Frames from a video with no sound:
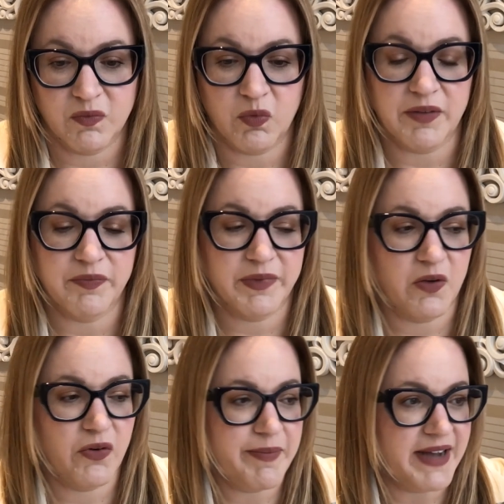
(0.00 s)
Well,
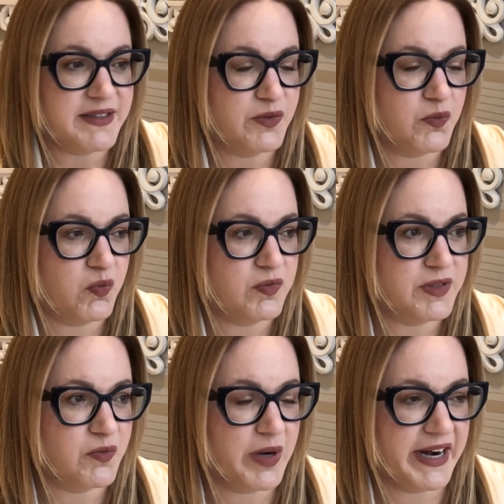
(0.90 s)
going back to
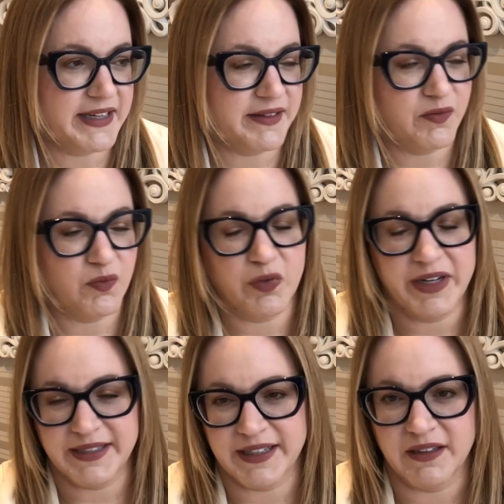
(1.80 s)
what
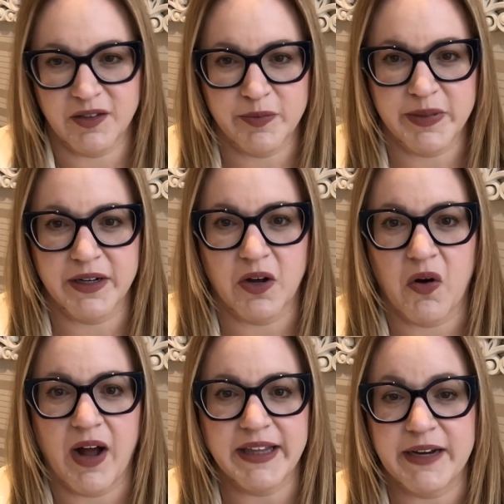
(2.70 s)
I said a little bit
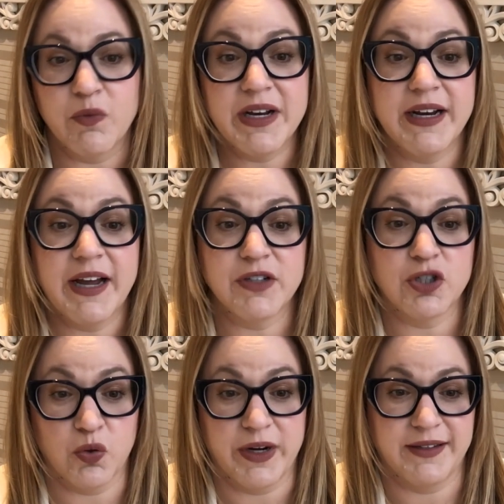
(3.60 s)
ago, like we didn't have a
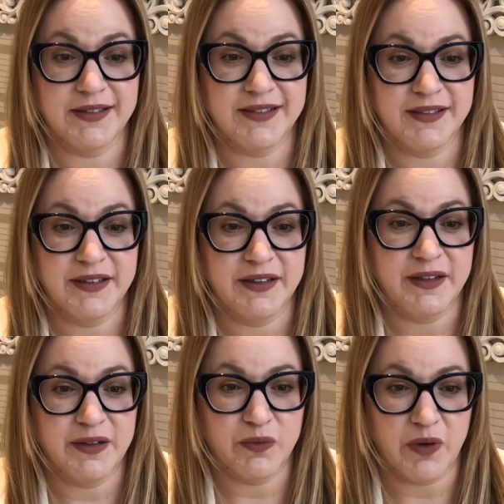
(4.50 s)
choice,
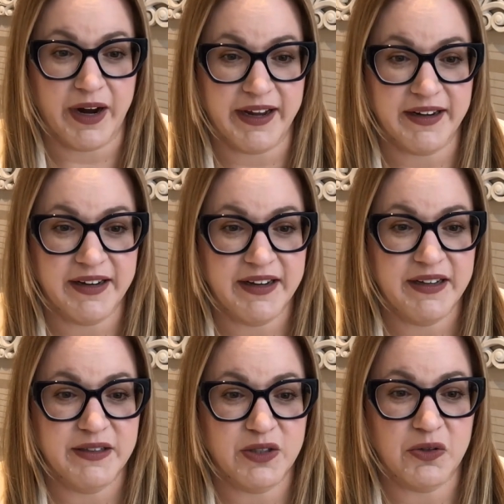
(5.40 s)
right?
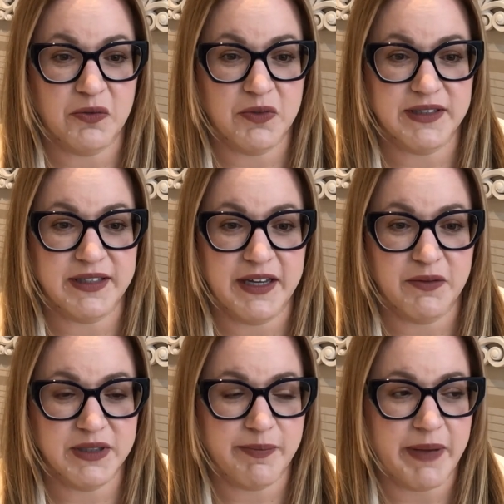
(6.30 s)
So it
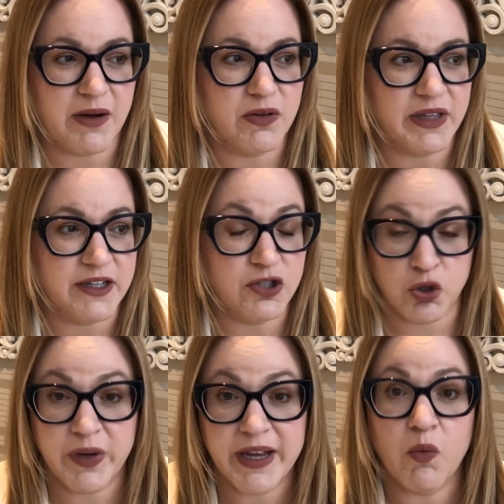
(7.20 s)
was about like
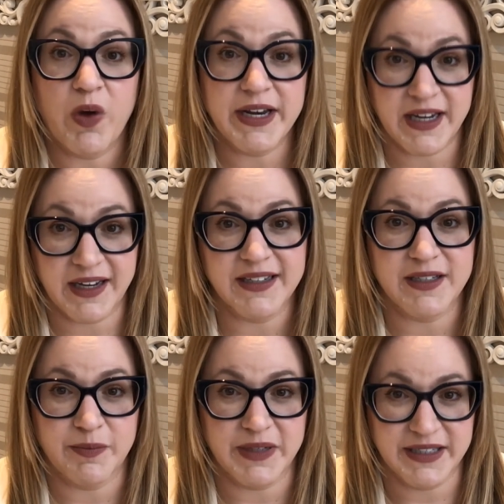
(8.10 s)
doing what needed
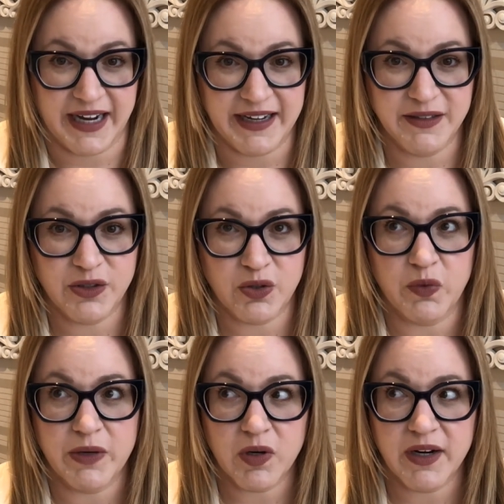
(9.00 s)
to be done. So
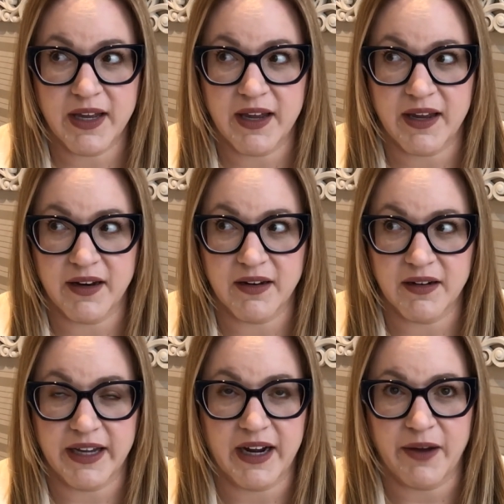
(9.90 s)
we were in
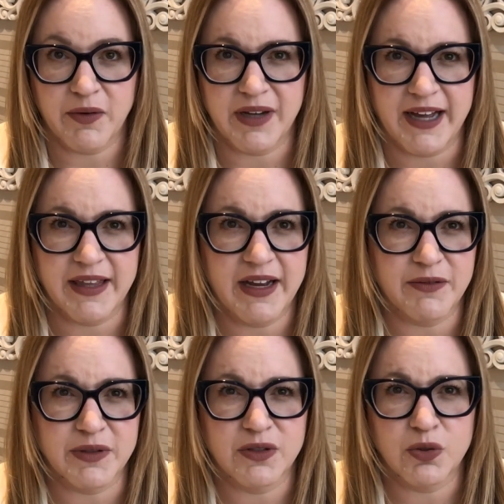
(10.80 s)
like I think I
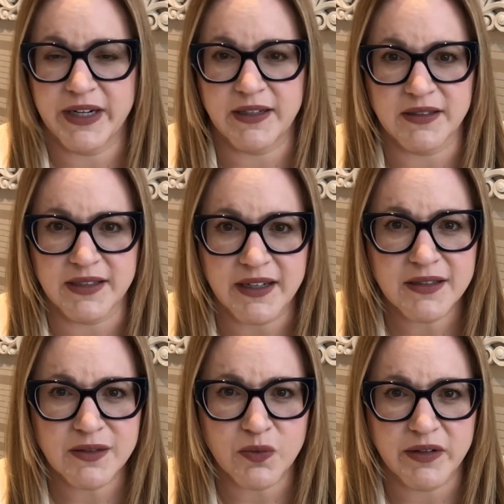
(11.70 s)
was
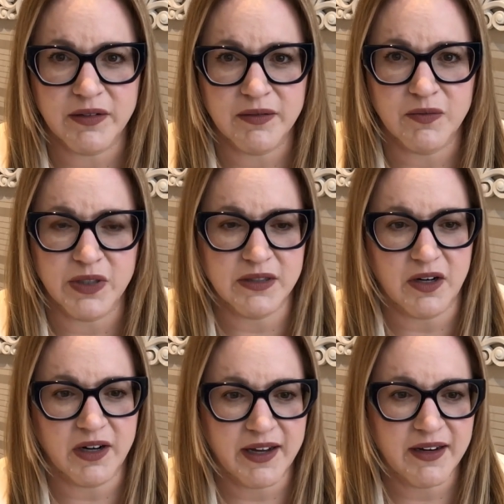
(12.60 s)
26 when we
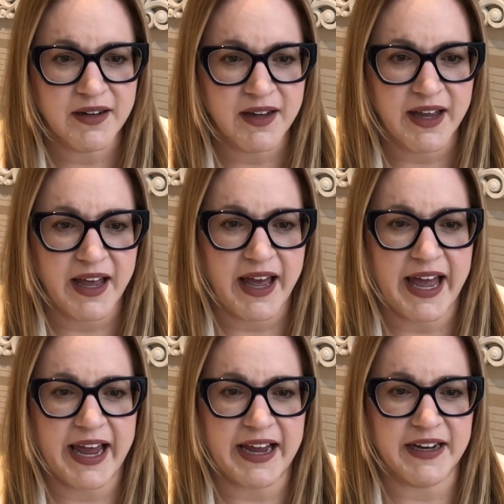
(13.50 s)
started,
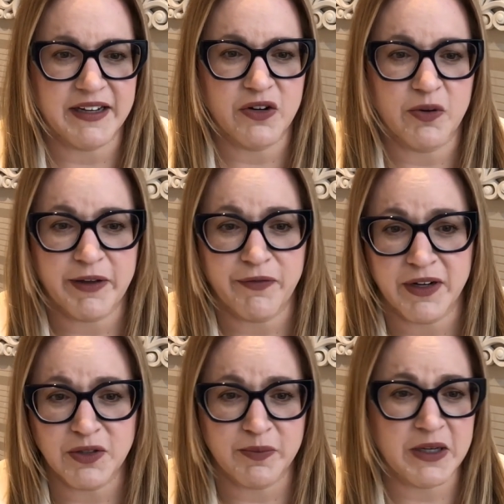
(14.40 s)
and my
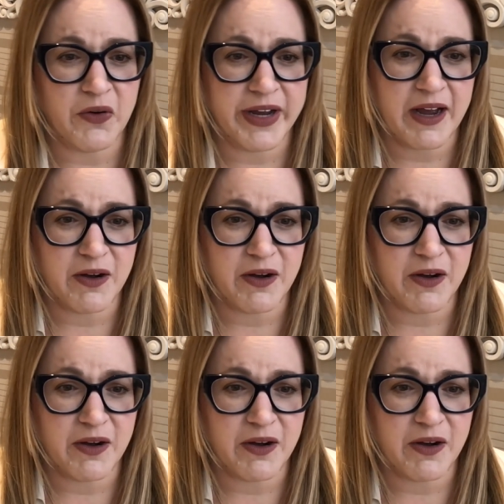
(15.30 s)
friends would be going